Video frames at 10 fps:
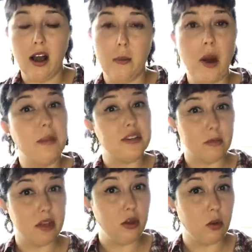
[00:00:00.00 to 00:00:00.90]
Probably
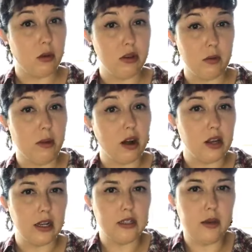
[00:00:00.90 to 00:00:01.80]
something you work with your
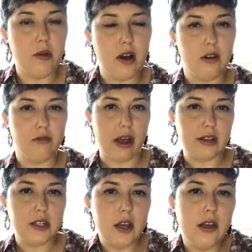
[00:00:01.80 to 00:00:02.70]
marketing team on, in
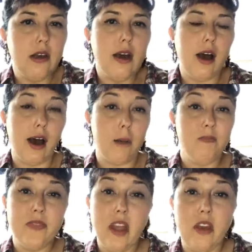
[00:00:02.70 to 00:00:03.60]
fact.
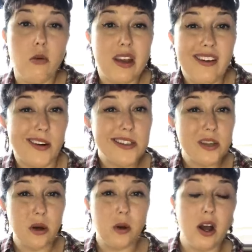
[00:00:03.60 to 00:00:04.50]
You can
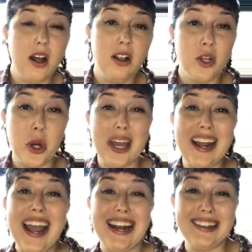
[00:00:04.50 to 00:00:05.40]
also look
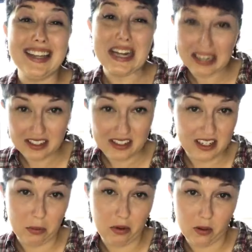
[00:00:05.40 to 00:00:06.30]
at analytics
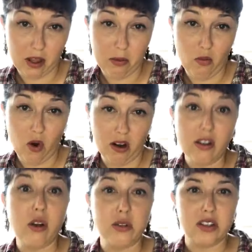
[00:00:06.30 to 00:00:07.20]
typically more
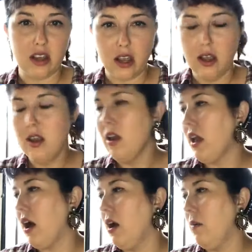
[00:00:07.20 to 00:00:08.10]
closely
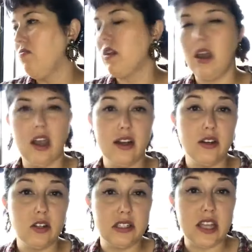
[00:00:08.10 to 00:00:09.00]

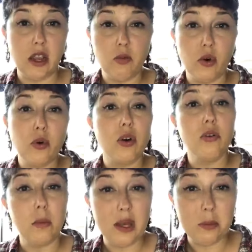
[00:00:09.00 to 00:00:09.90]
and, say,
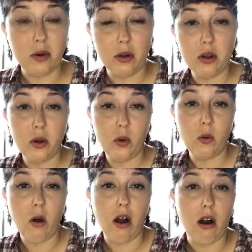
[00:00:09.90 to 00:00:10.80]
recruit people
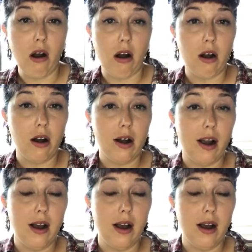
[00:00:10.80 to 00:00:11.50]
who are